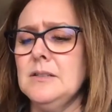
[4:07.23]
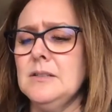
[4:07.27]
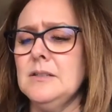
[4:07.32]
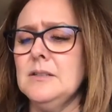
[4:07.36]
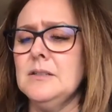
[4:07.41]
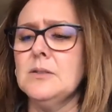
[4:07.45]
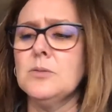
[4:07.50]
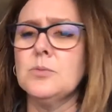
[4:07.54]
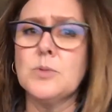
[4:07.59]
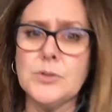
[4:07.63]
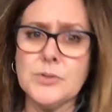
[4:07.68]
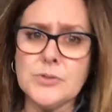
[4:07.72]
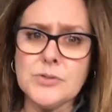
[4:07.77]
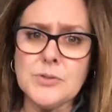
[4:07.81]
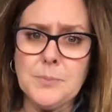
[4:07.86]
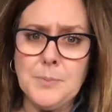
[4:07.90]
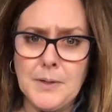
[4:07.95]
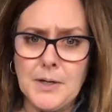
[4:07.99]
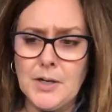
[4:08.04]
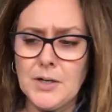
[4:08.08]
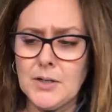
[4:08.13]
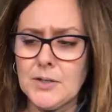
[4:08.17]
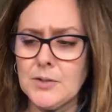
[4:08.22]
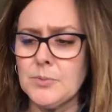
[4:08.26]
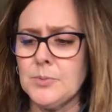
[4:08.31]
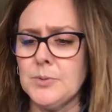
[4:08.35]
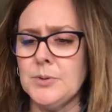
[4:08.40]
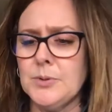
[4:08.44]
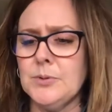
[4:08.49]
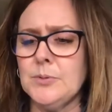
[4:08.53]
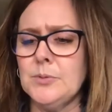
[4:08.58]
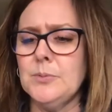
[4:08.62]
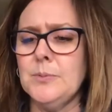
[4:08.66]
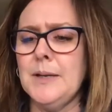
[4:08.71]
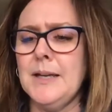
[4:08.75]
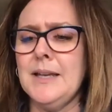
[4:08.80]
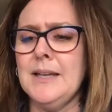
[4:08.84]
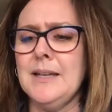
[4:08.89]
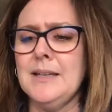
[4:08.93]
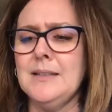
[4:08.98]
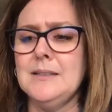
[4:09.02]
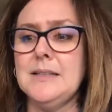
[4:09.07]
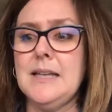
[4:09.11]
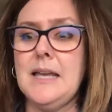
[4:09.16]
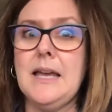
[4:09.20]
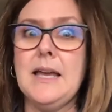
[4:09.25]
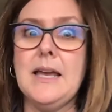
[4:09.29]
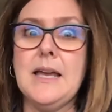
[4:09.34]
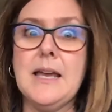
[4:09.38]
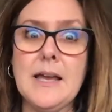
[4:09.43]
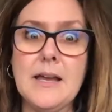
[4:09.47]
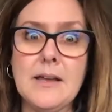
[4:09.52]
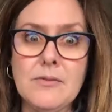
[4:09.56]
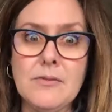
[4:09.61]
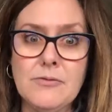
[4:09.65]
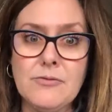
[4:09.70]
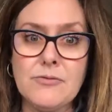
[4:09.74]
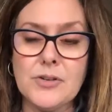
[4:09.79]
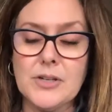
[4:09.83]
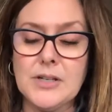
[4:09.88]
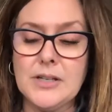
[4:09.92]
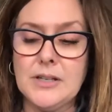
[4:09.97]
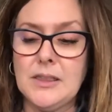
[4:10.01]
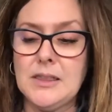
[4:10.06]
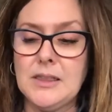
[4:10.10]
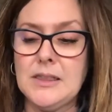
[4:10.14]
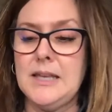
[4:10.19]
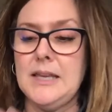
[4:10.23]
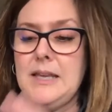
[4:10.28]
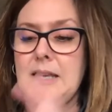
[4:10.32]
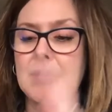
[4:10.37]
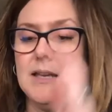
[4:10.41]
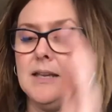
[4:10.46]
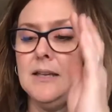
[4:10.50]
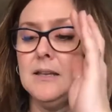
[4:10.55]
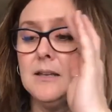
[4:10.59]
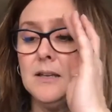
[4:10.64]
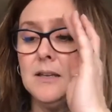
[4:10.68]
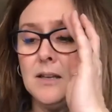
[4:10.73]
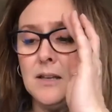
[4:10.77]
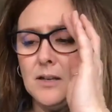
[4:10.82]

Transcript: the Rosa Parks room and everything,